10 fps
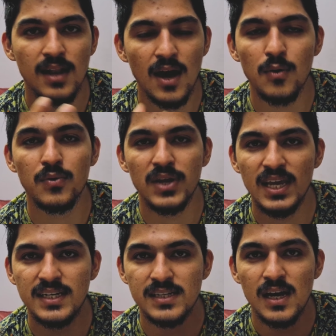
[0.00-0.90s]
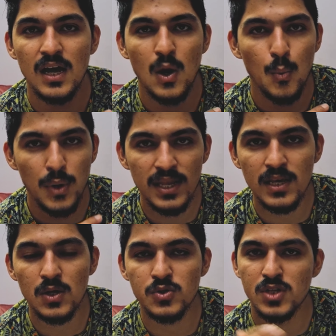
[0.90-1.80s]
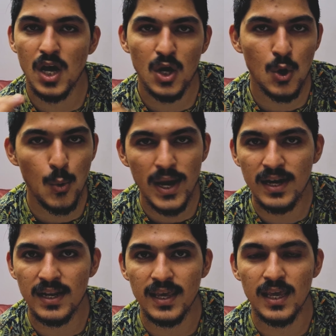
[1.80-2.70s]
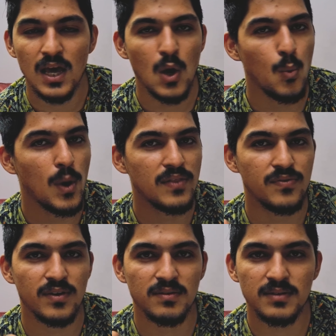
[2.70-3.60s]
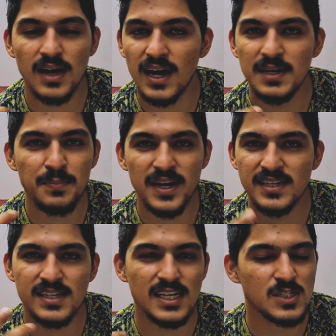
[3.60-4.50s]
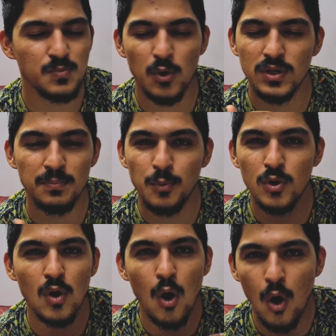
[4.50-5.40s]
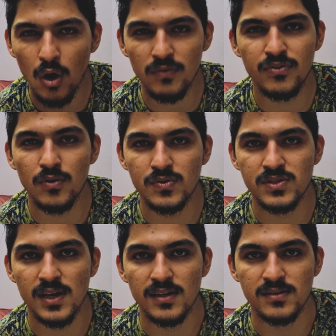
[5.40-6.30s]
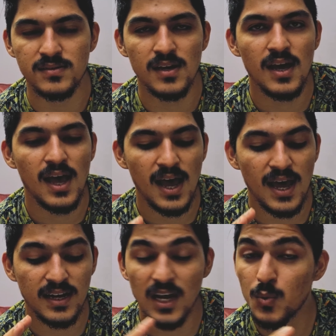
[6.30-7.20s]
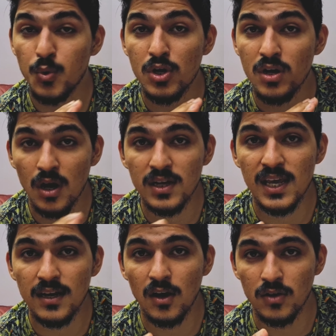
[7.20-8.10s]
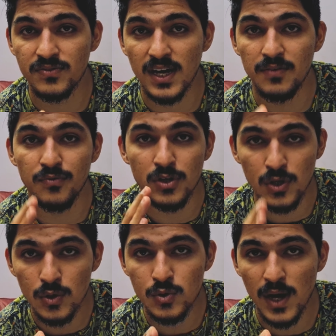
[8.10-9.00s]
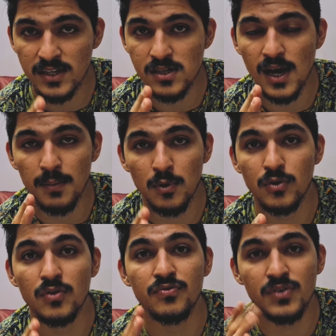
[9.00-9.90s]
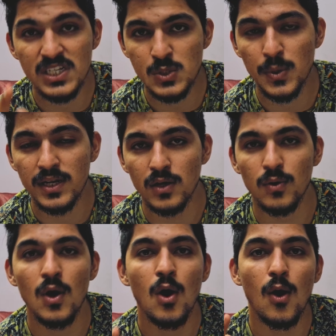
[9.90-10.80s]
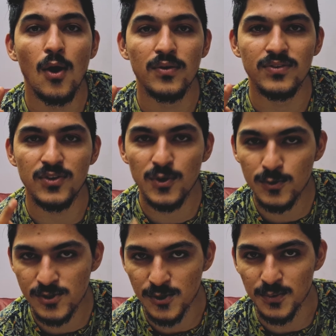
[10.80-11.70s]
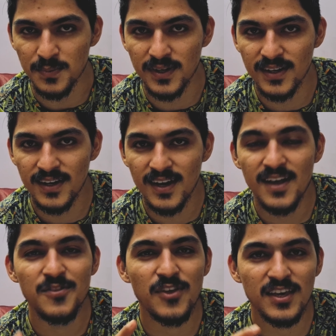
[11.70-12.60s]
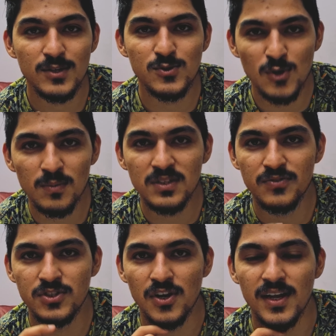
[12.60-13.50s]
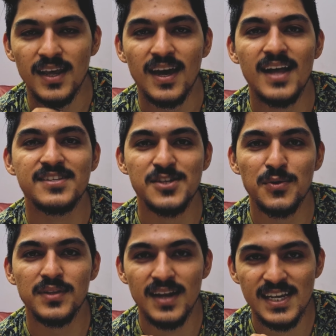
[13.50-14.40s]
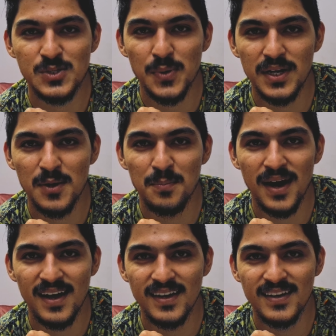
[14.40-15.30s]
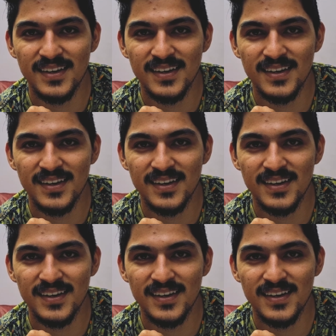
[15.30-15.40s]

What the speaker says: now create videos quickly with cut, paste, export, import, all of those things. And it would not take a lot of time for you to actually upload your first video on YouTube. Thank you so much for joining. I'll see you in the next video. Bye.